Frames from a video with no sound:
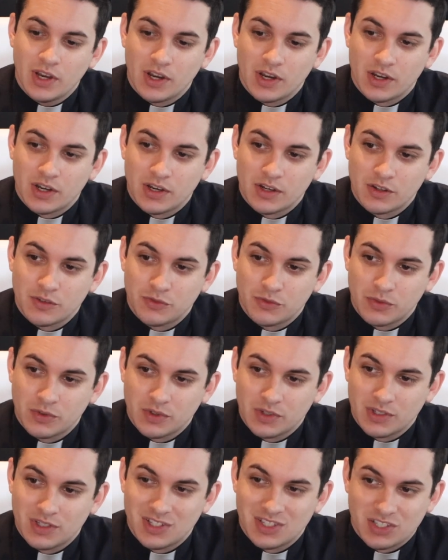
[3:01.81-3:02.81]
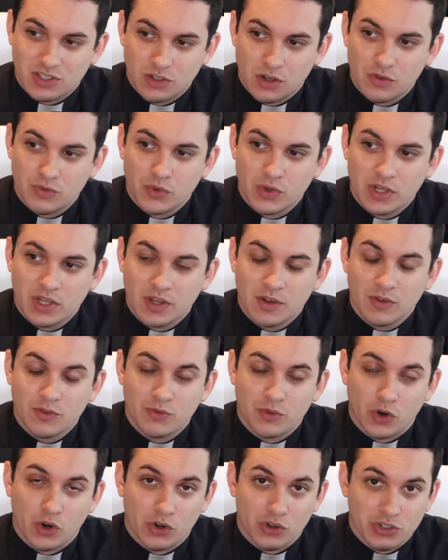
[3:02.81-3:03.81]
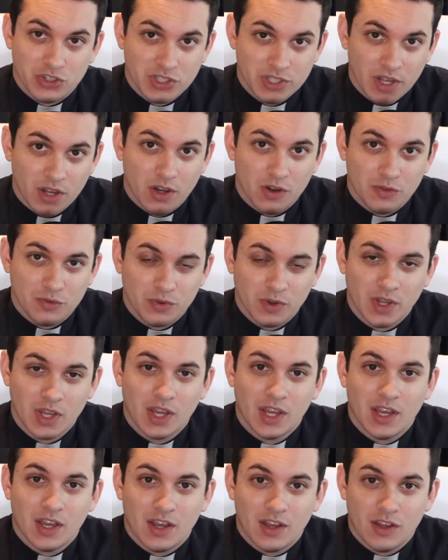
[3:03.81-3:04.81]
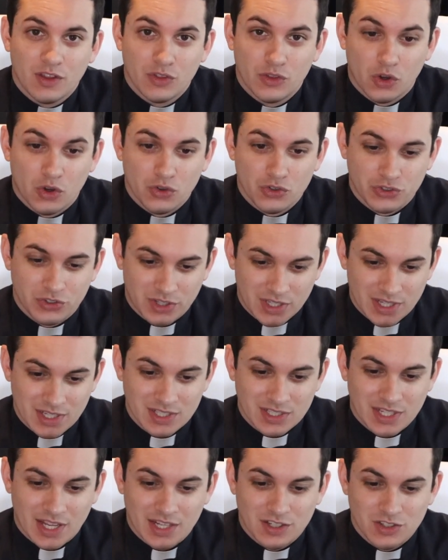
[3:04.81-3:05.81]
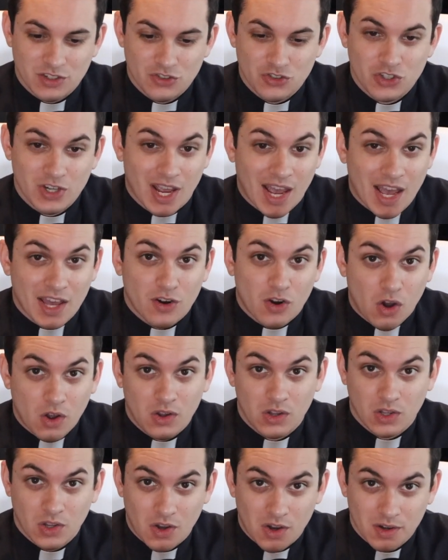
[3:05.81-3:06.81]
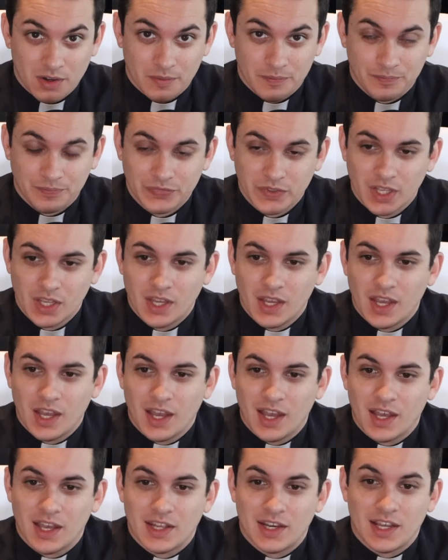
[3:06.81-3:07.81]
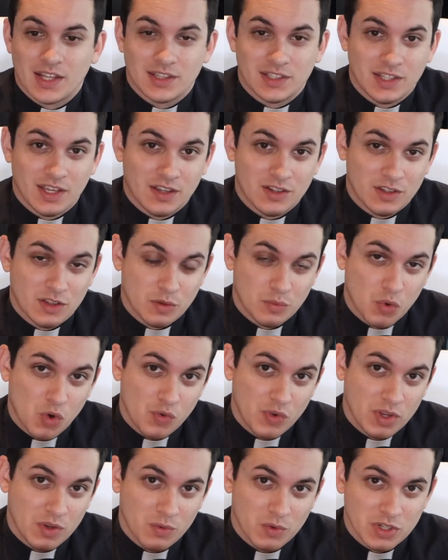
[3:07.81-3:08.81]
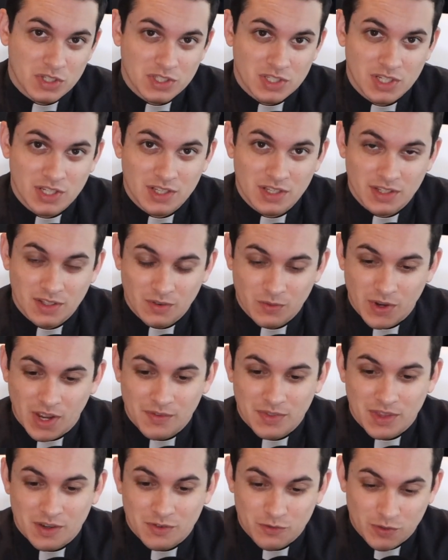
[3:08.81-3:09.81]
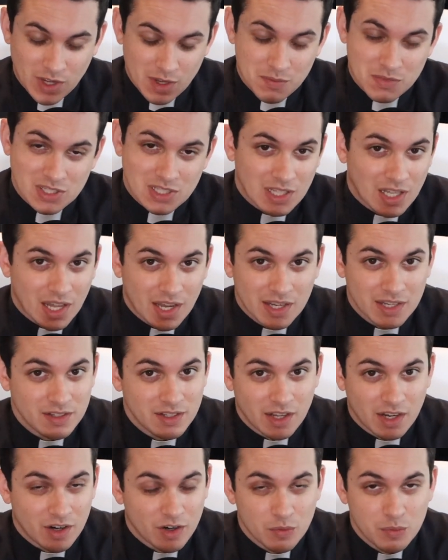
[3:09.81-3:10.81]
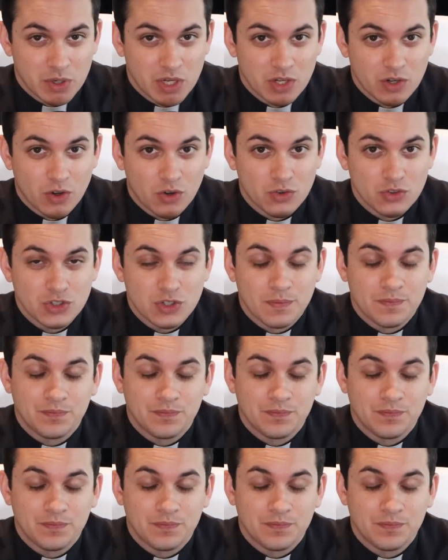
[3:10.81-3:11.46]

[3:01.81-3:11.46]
of discovering for herself those things that she had all along. And at the end of the movie, we have that famous line that everybody knows.